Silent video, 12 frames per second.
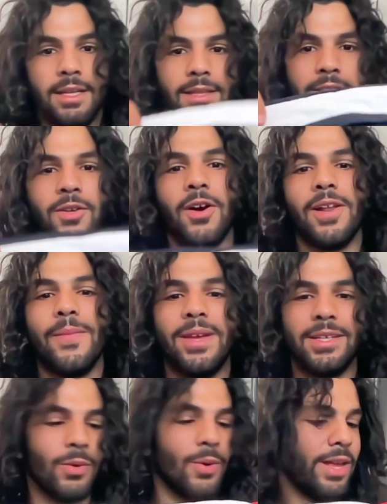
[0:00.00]
This collar bit
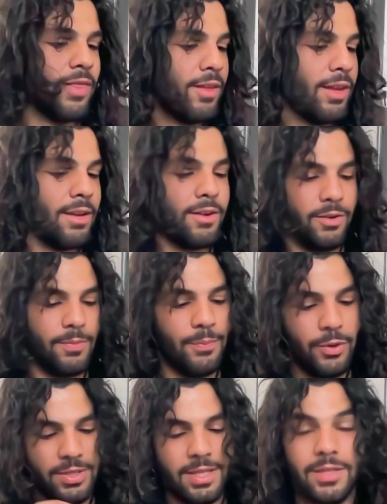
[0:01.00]
is quite thick
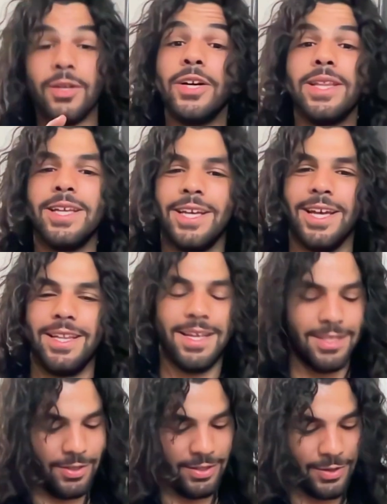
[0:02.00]
because there's a hoodie.
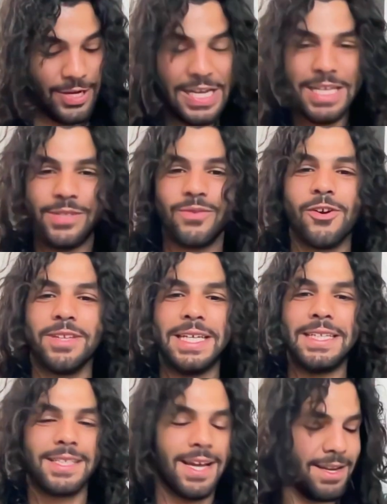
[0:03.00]
The hood is rolled
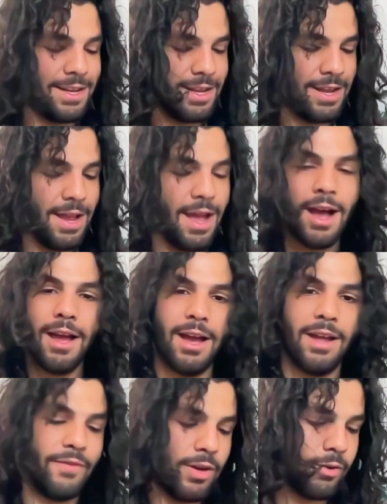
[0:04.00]
inside
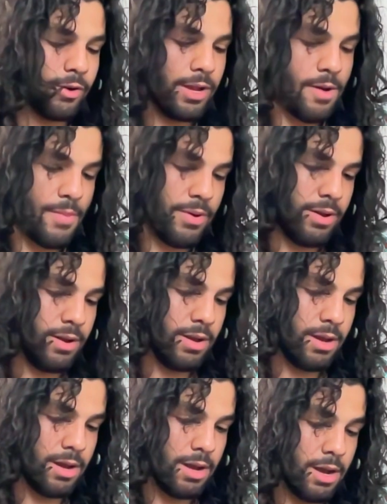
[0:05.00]
and velcroed up.
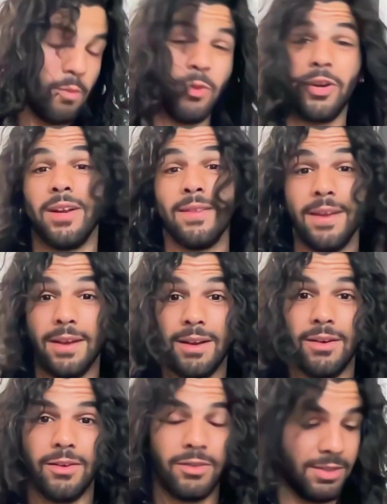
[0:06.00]
I'm not gonna take it
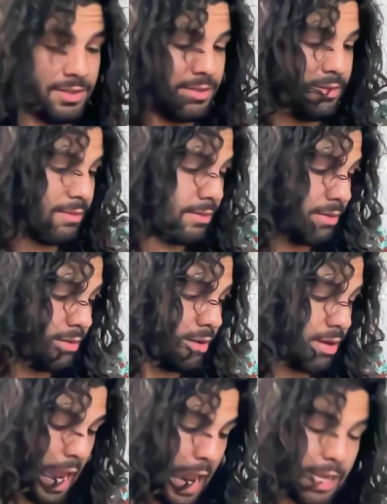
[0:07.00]
out because
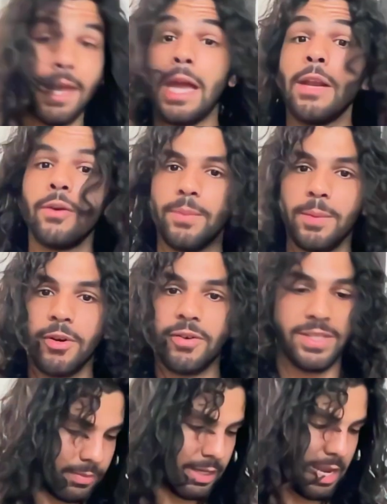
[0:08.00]
I cannot be
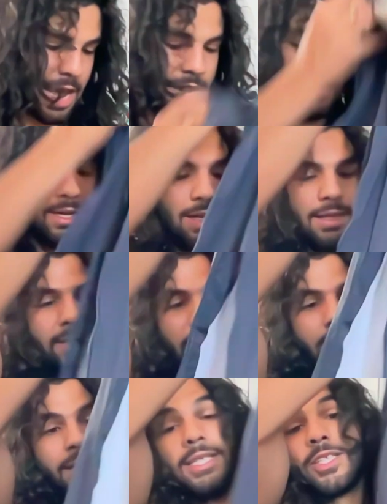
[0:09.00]
bothered. I like this.
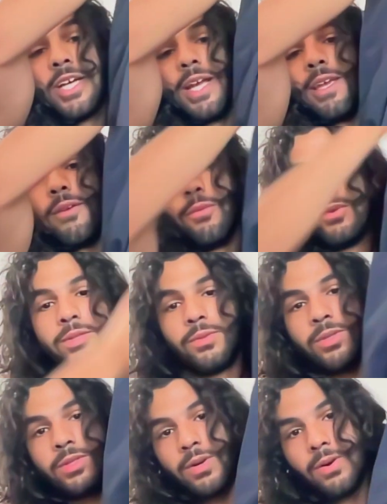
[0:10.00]
This jacket was
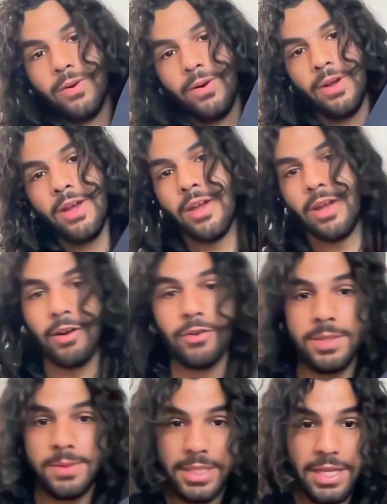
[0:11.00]
also a
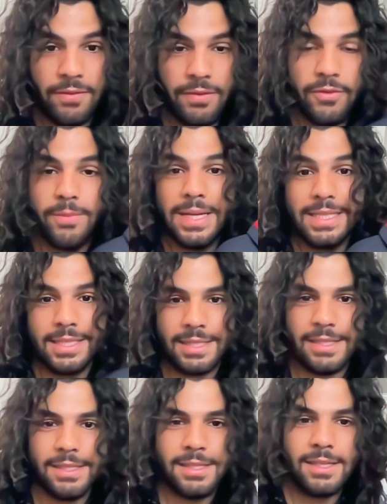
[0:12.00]
Christmas gift from my
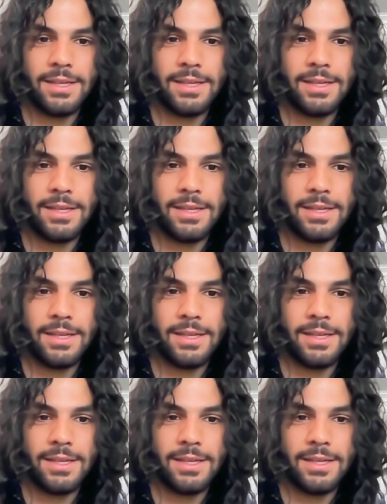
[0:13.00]
sisters.